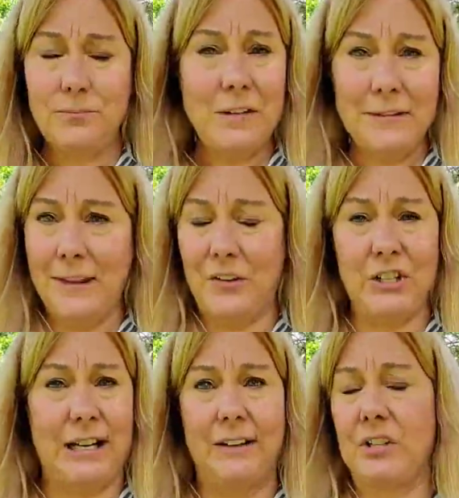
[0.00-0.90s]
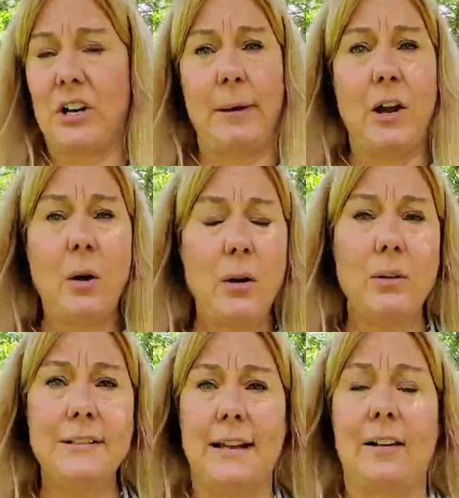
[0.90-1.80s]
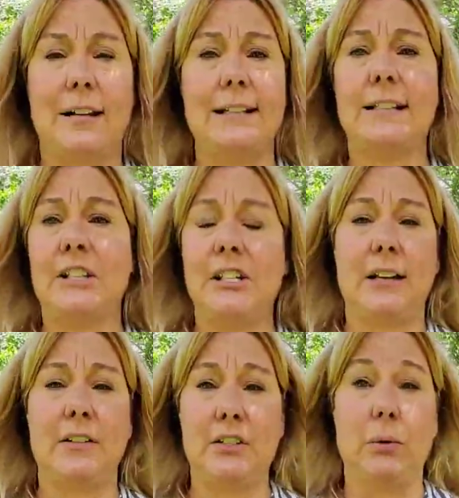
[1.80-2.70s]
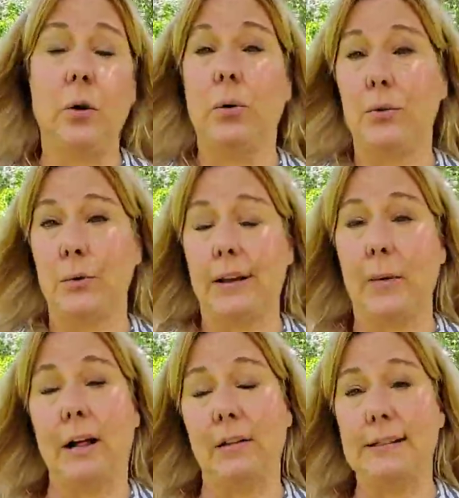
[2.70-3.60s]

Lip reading: that their chickens are going to be cold, and honestly, chickens do cold really well.